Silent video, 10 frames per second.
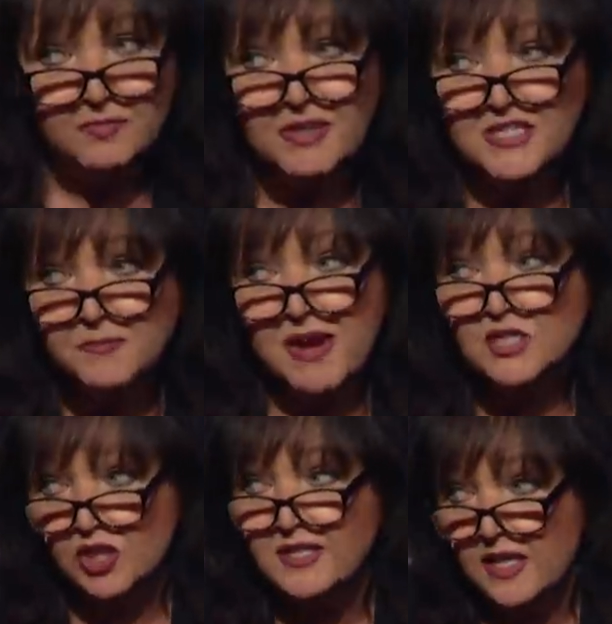but
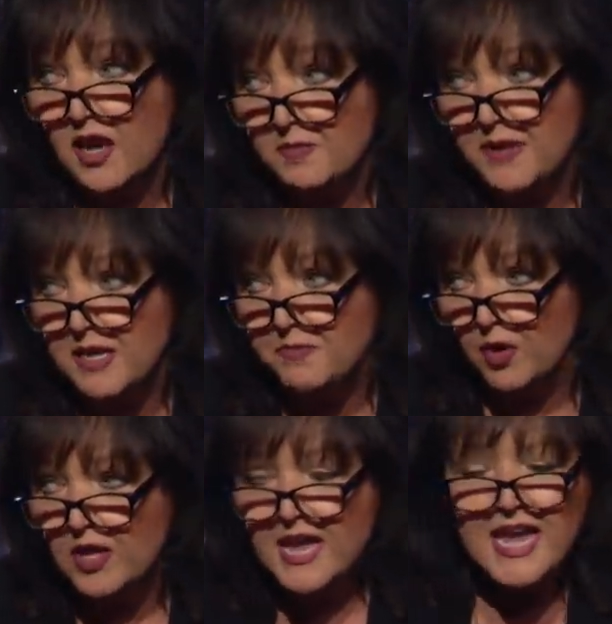especially young people,
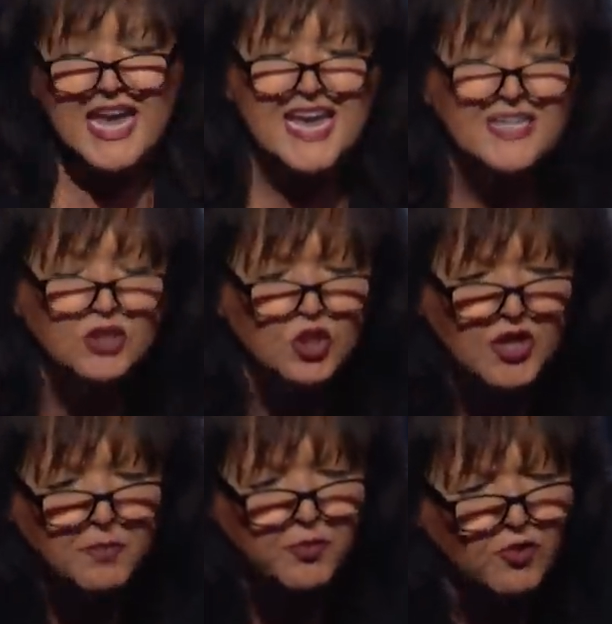into the
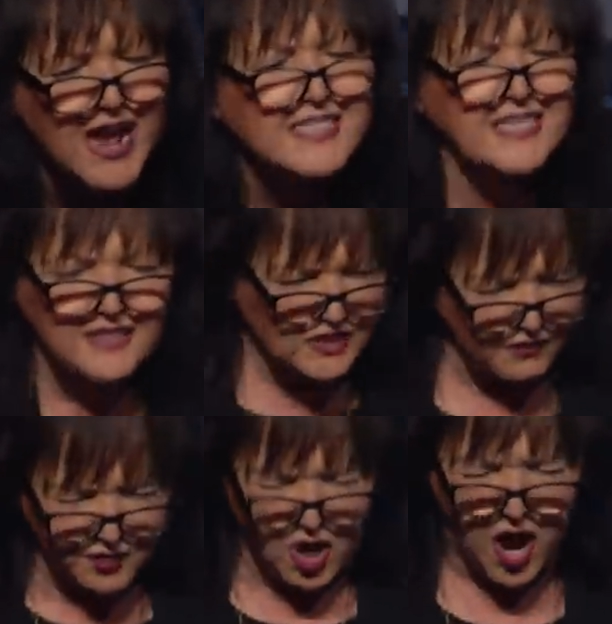presence of
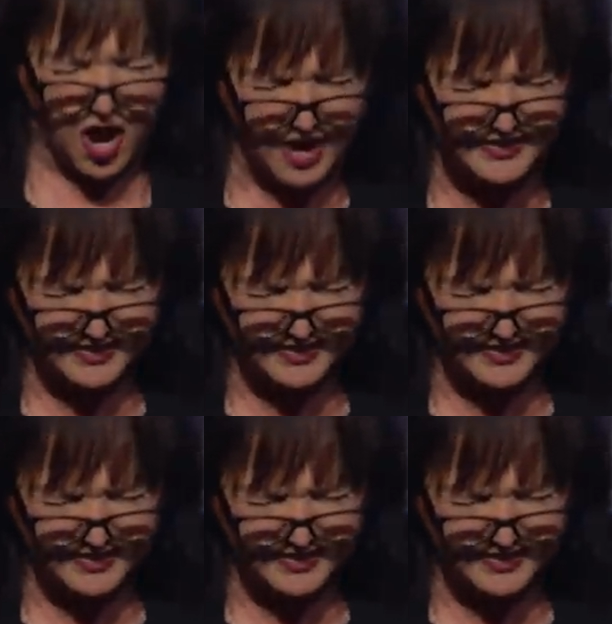God,